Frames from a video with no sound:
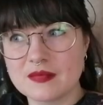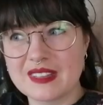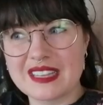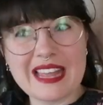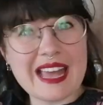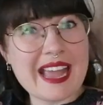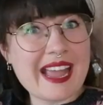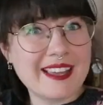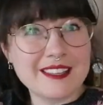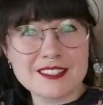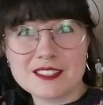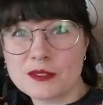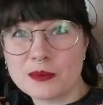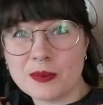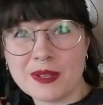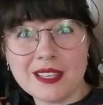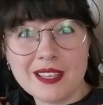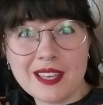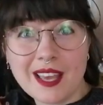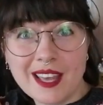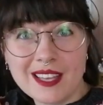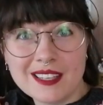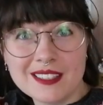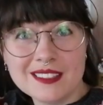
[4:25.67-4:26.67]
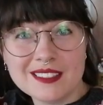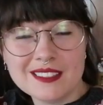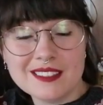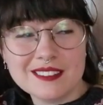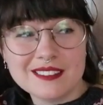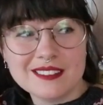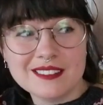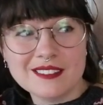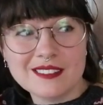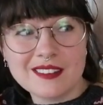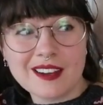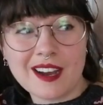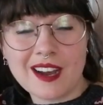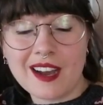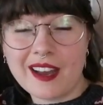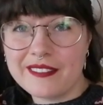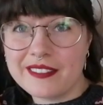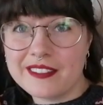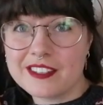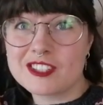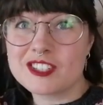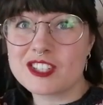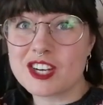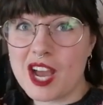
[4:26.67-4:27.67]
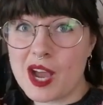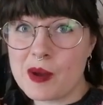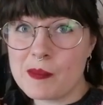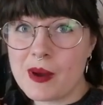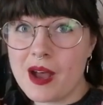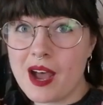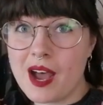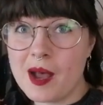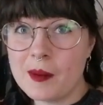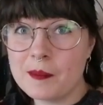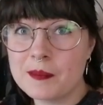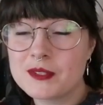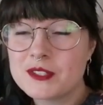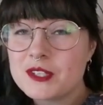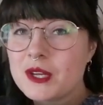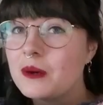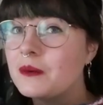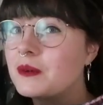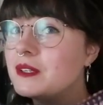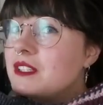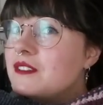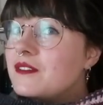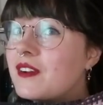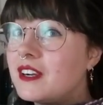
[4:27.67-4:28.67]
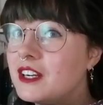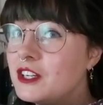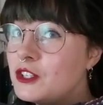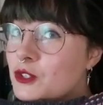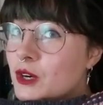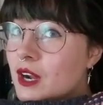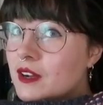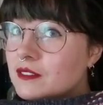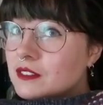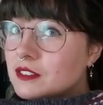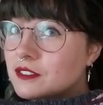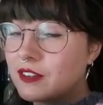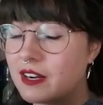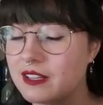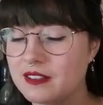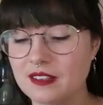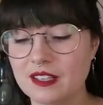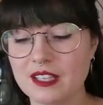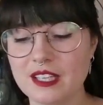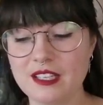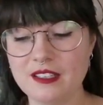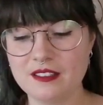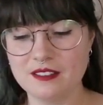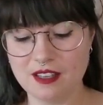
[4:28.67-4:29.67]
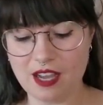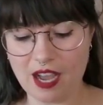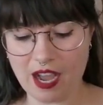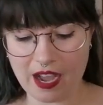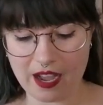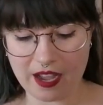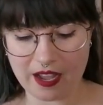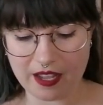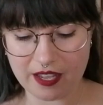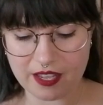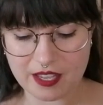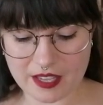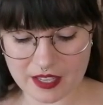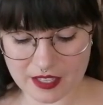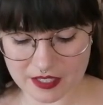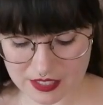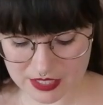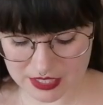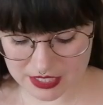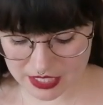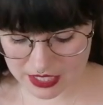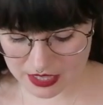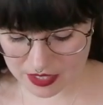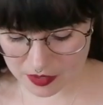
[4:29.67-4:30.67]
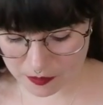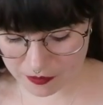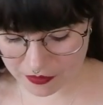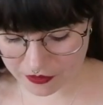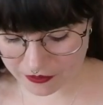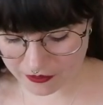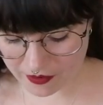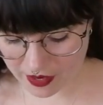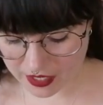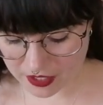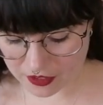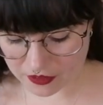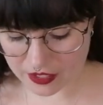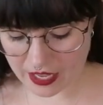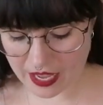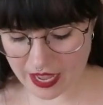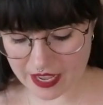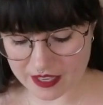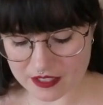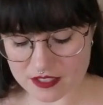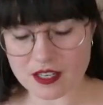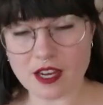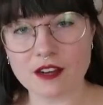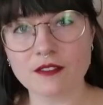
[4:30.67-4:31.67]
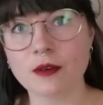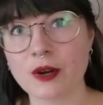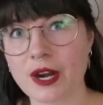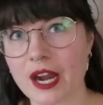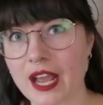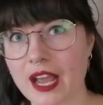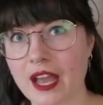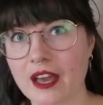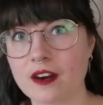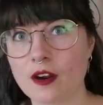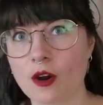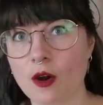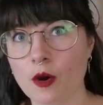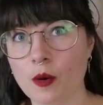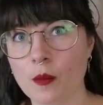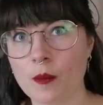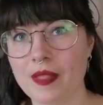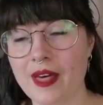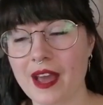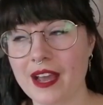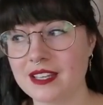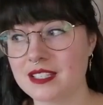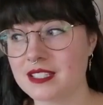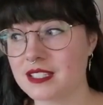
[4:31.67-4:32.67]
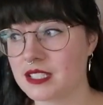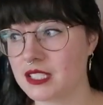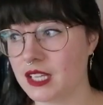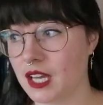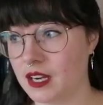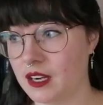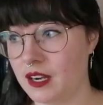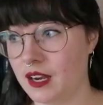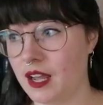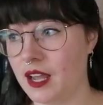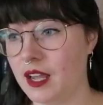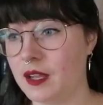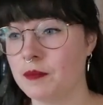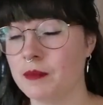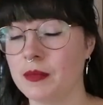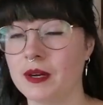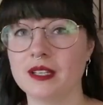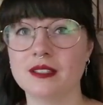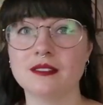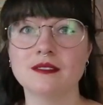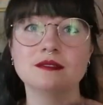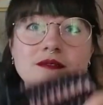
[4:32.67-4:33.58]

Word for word: last weekend on the shop hop, so it's very travel friendly. I did the final cast off when I got home that Sunday, but